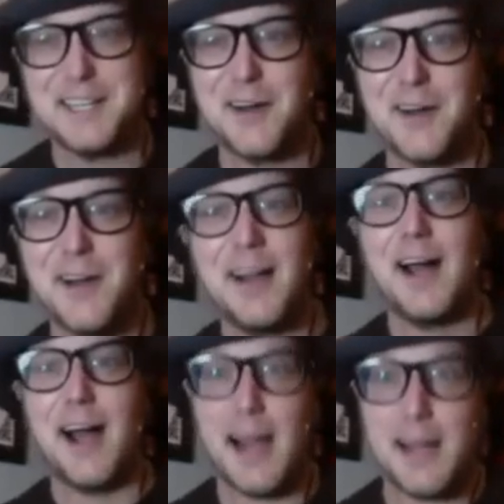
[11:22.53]
know,
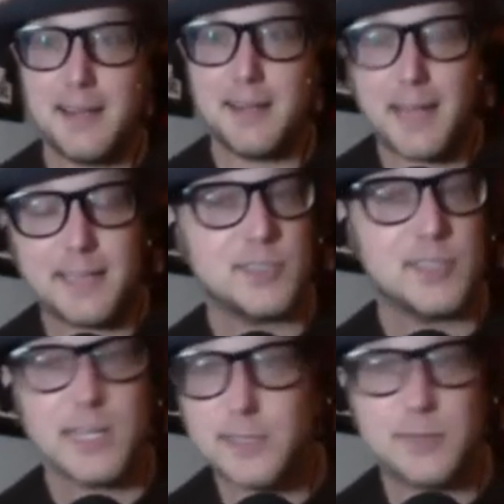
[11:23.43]
I had
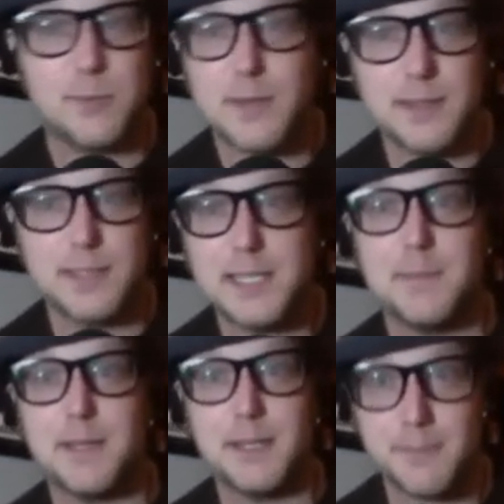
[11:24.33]
sex with the
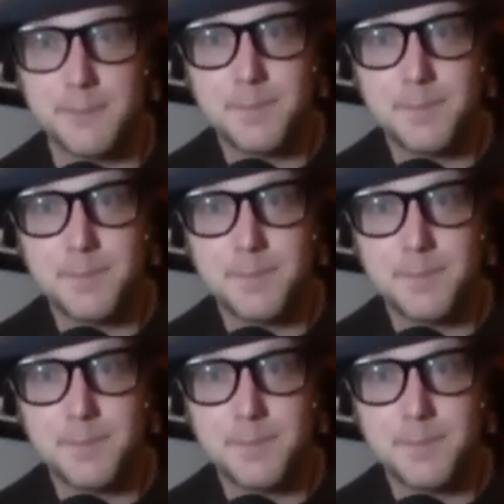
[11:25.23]
demon,